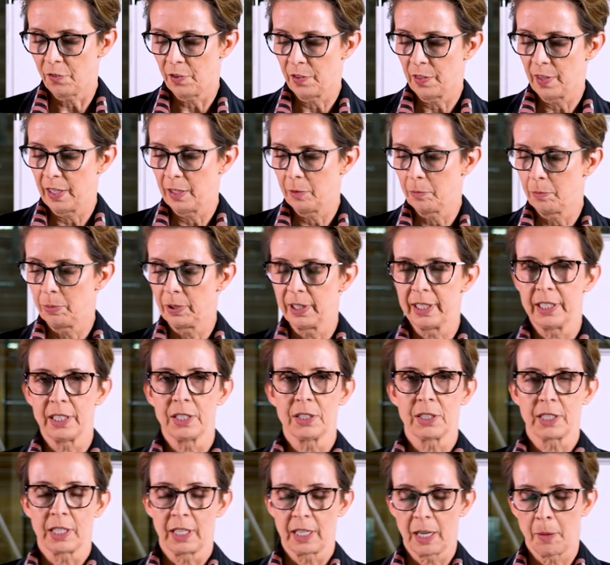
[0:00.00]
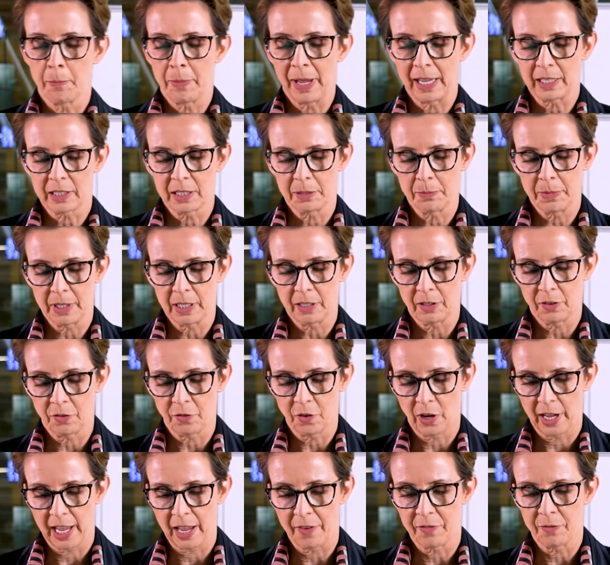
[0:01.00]
and then please come back to me if
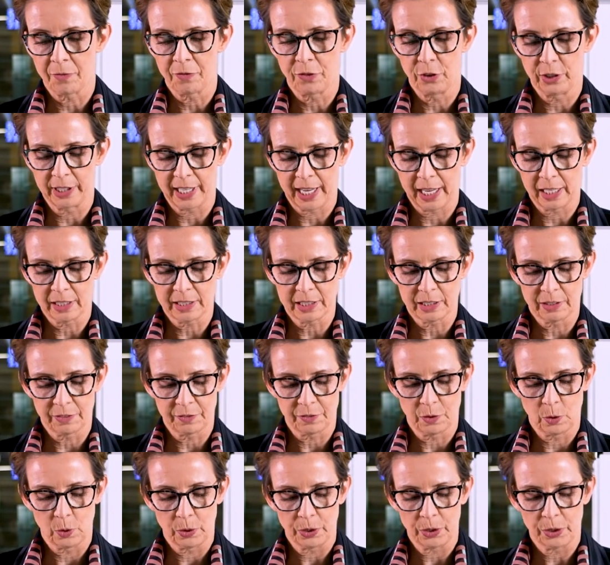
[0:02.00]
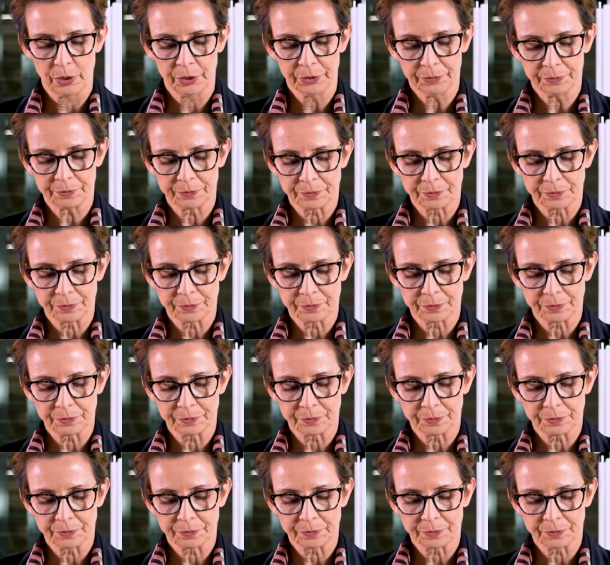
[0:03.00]
I haven't fully answered it for you.